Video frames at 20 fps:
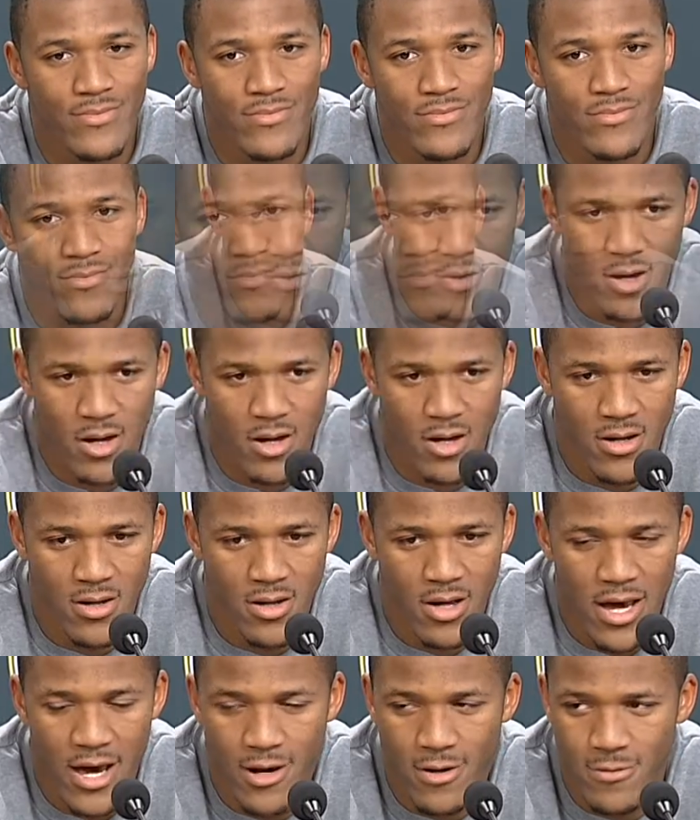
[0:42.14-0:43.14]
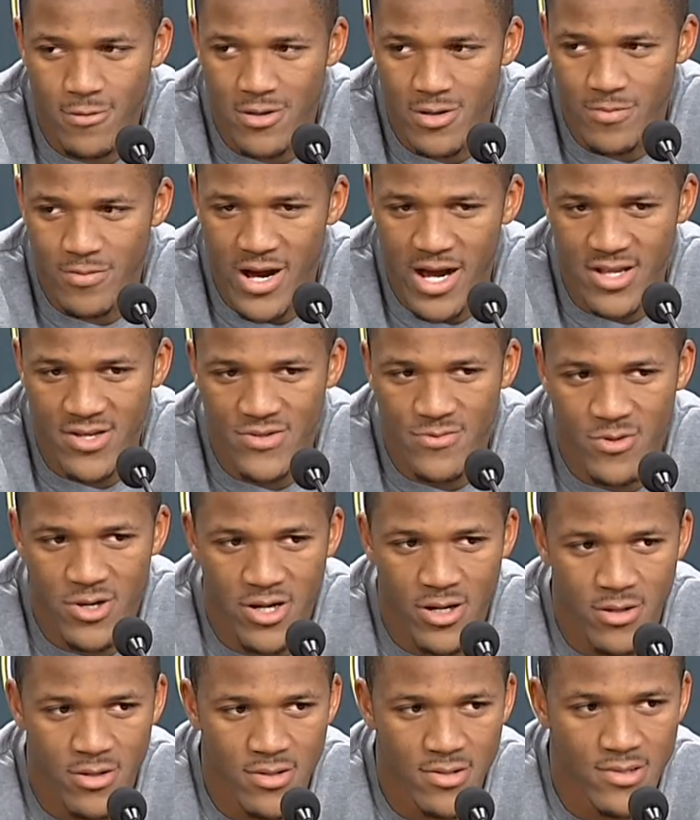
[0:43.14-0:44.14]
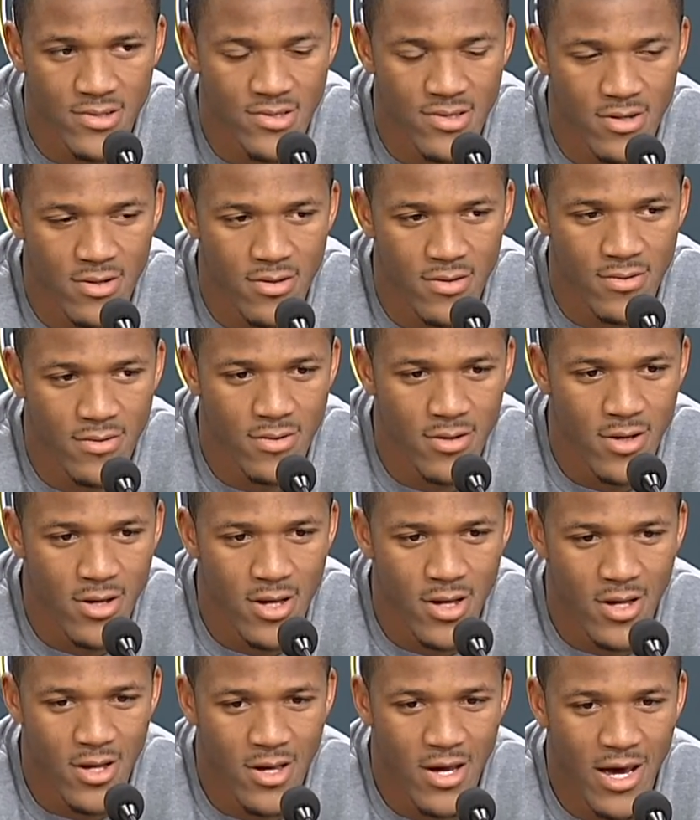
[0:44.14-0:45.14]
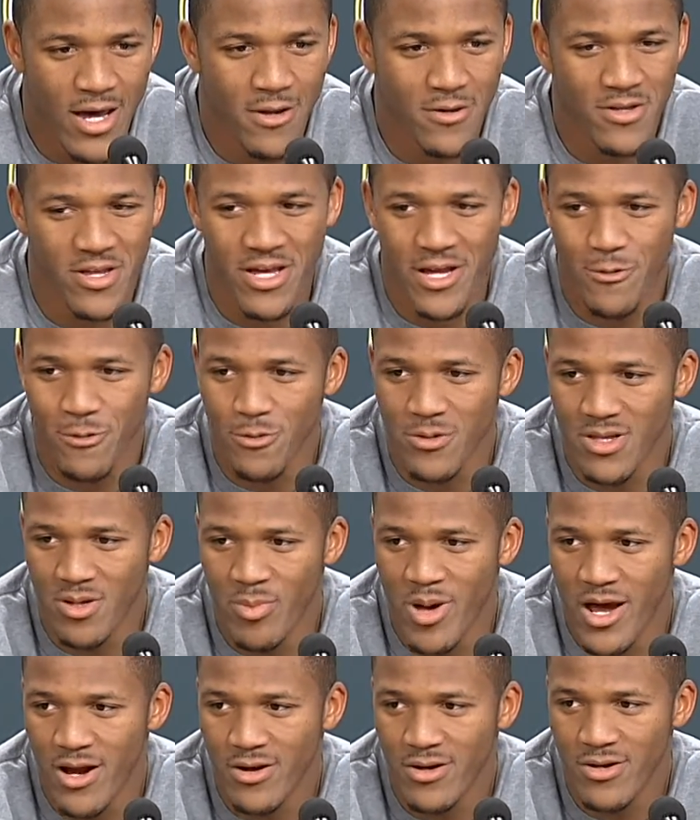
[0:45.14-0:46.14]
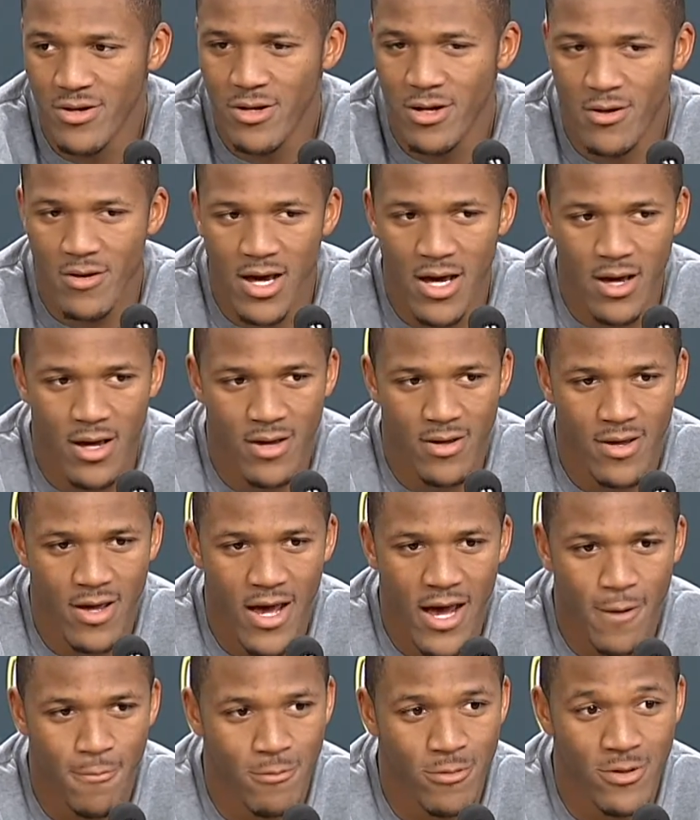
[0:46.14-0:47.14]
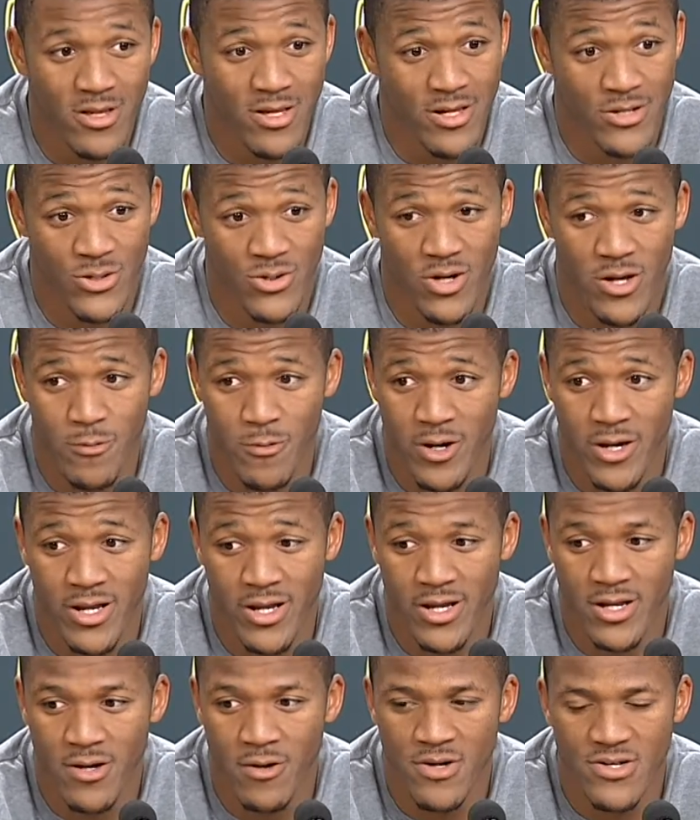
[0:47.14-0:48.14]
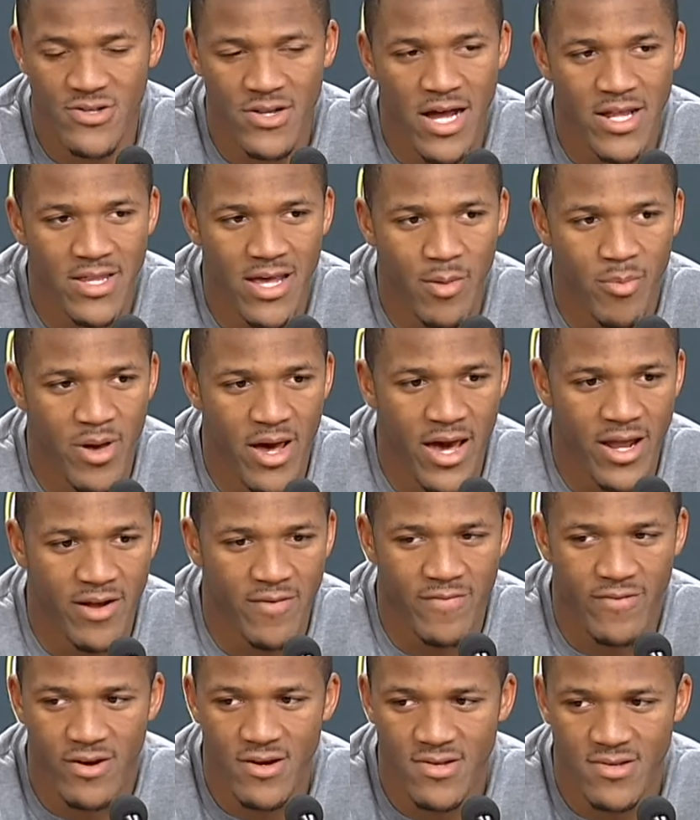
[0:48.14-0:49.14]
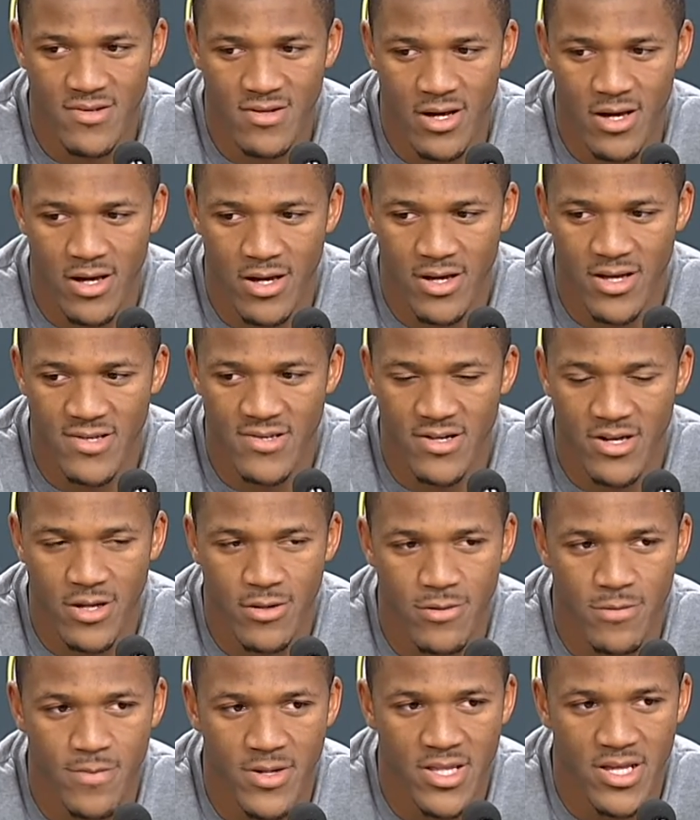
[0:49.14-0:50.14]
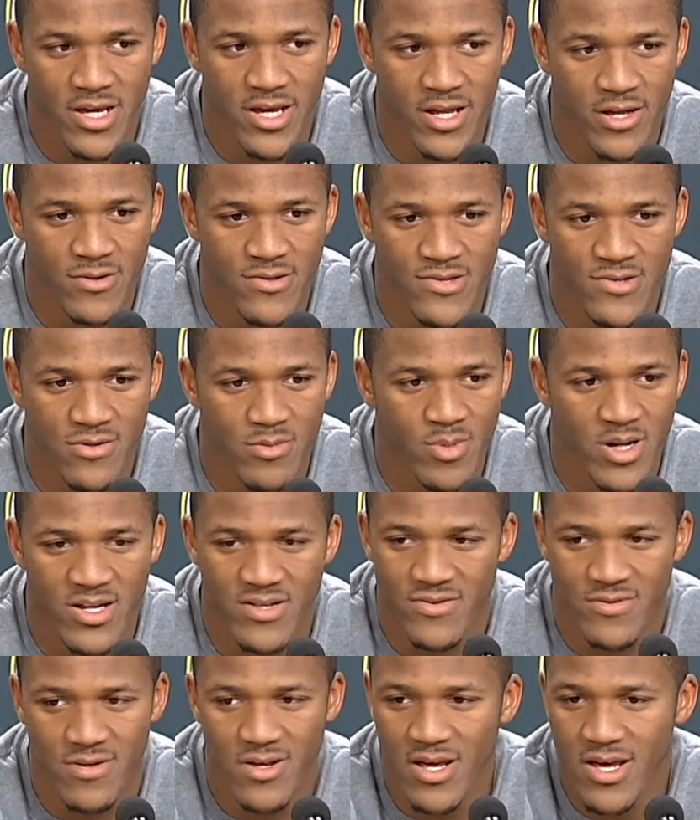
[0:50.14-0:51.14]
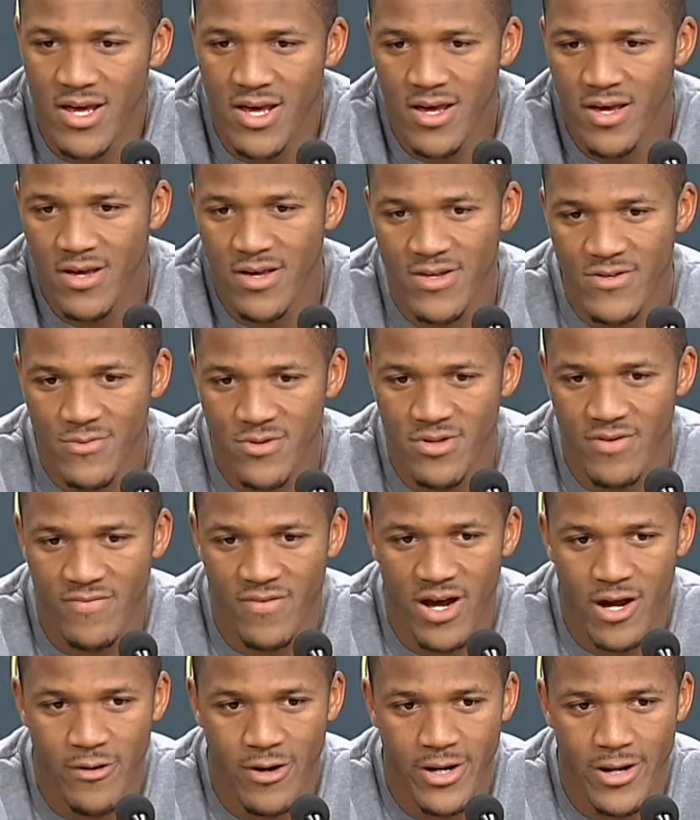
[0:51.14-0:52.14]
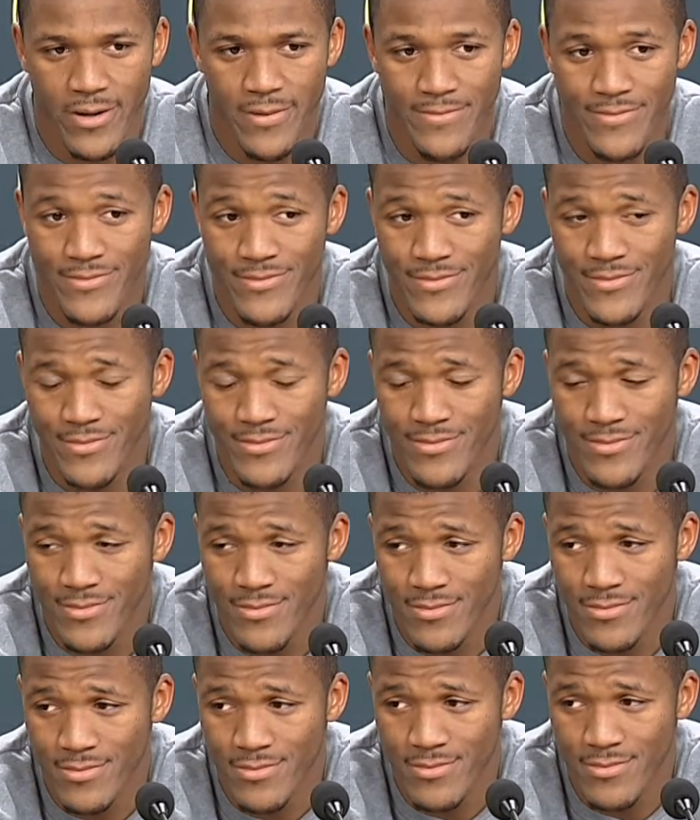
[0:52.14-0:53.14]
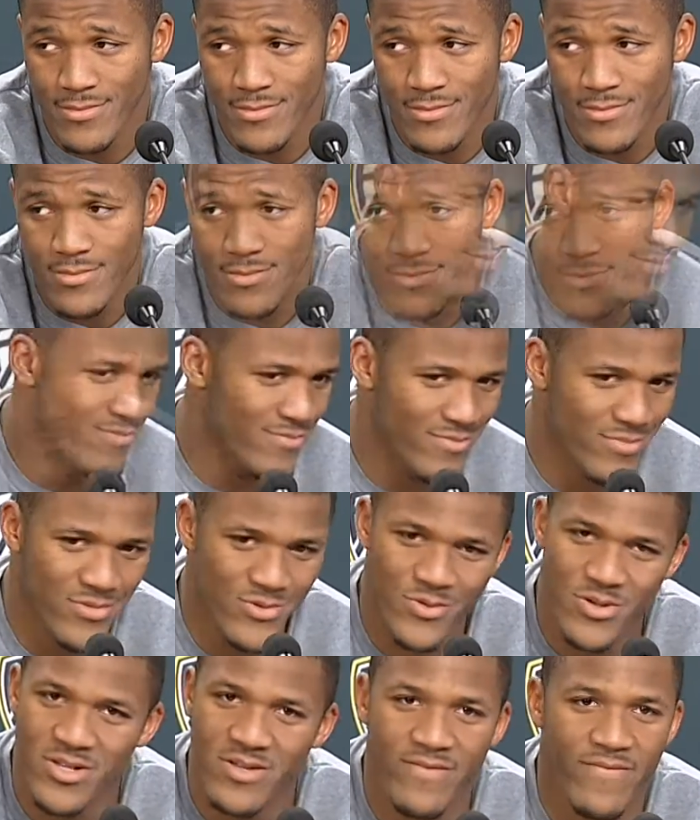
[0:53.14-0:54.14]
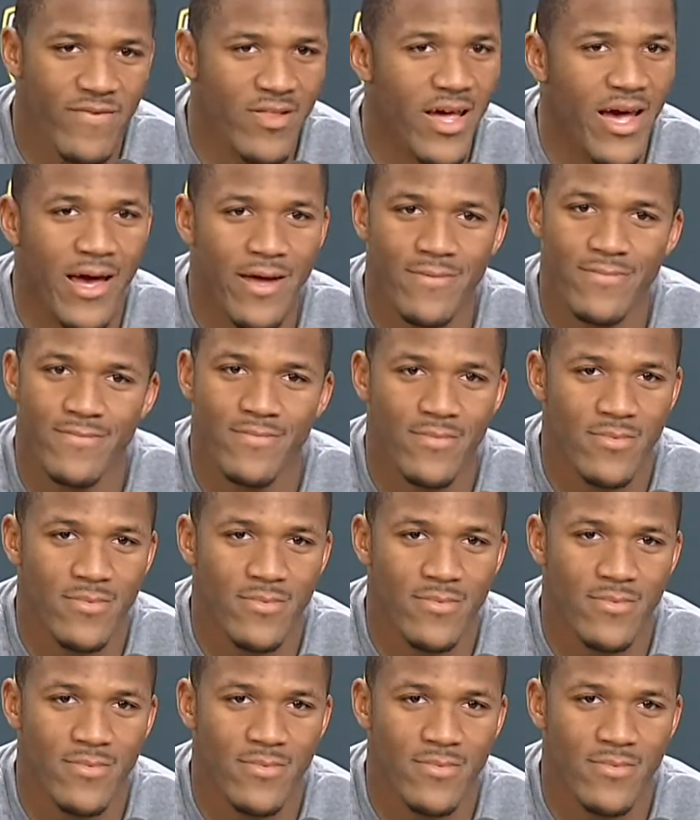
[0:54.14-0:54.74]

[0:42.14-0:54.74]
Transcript: You know, uh, I don't really practice with it on, so I don't think it really matters. You know, uh, I'm really enjoying wearing it. You know, it's not that bad at first. Uh, it took a little bit to get used to, but it's it's really fine right now. Um, it's really flat.